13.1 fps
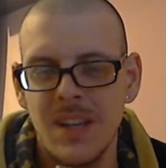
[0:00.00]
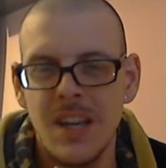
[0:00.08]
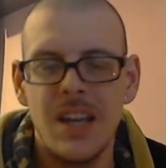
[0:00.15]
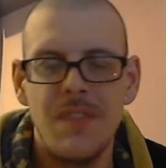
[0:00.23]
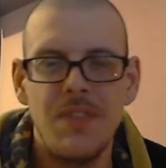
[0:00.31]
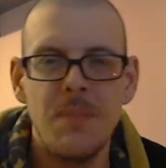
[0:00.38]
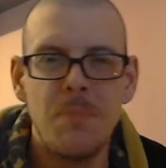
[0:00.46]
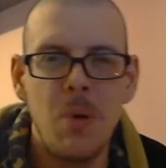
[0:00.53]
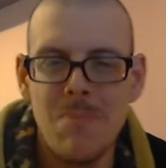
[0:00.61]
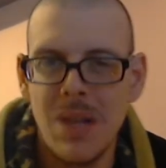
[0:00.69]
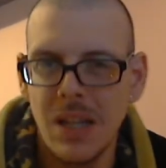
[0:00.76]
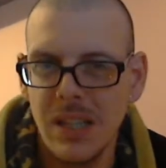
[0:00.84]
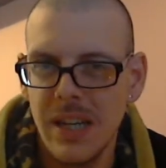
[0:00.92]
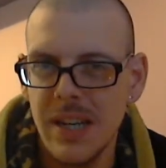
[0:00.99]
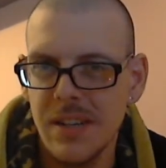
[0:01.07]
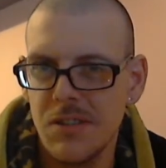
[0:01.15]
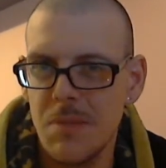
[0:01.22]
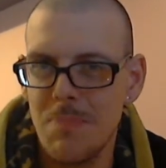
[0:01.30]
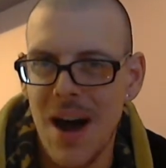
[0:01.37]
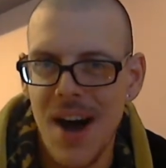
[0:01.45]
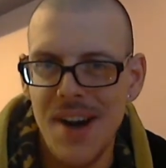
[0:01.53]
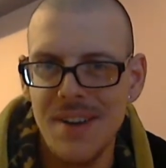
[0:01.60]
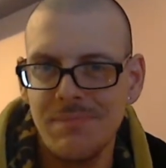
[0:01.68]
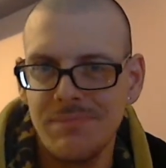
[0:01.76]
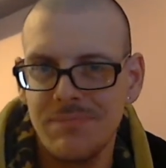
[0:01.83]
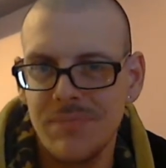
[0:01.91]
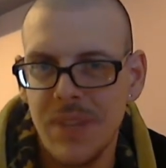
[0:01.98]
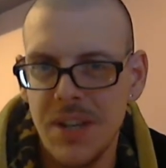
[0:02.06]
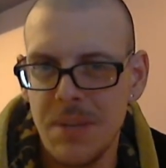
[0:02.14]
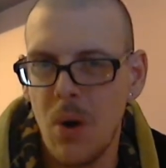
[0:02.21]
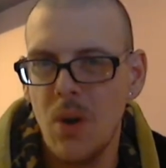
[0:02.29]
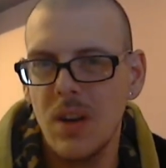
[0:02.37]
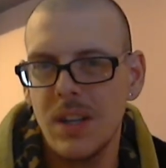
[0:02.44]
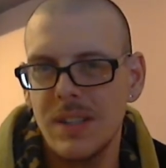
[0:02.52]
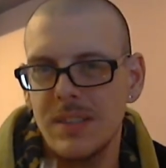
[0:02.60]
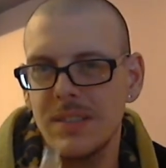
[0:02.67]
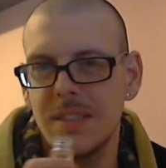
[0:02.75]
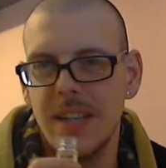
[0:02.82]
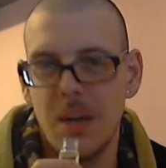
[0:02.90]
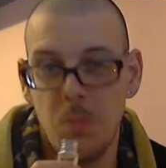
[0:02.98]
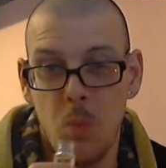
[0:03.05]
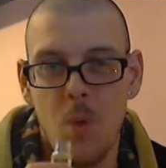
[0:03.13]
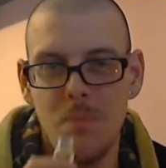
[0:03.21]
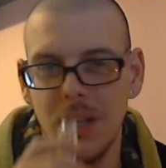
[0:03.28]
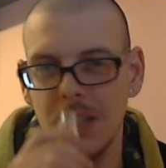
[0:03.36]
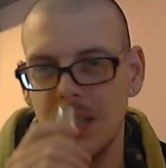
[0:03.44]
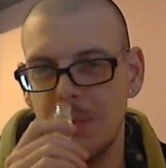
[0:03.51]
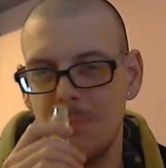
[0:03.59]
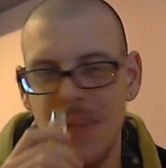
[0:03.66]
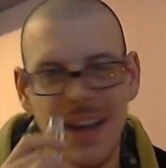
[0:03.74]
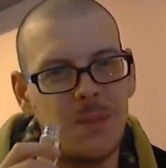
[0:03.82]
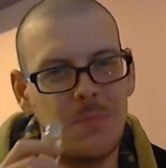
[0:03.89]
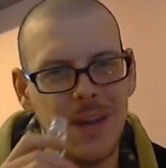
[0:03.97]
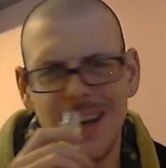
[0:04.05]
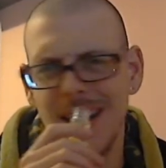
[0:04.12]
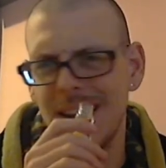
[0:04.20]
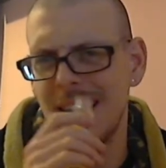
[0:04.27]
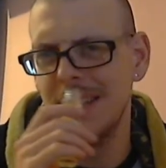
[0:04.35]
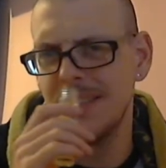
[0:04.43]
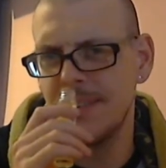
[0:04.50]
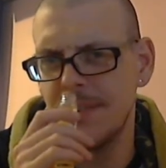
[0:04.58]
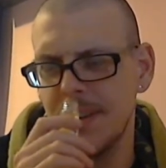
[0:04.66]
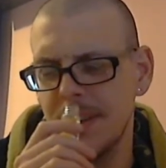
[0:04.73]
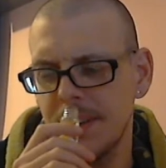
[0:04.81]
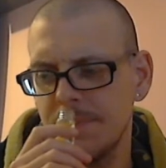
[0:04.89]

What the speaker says: If you put milk into a pan and you boil it to get warm milk, I'm picking up that kind of hint to it.